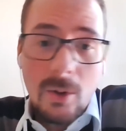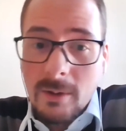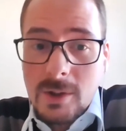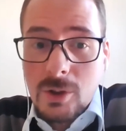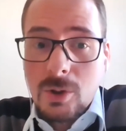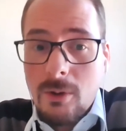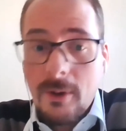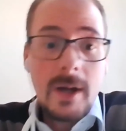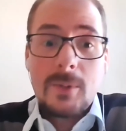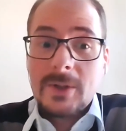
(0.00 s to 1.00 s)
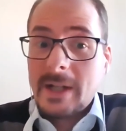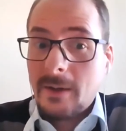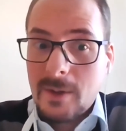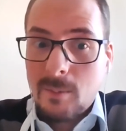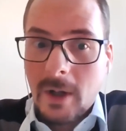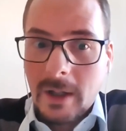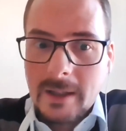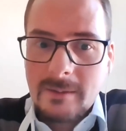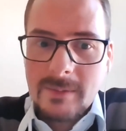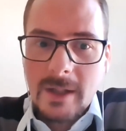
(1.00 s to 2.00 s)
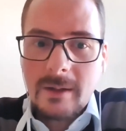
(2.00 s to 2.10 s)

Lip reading: or 30% of the market?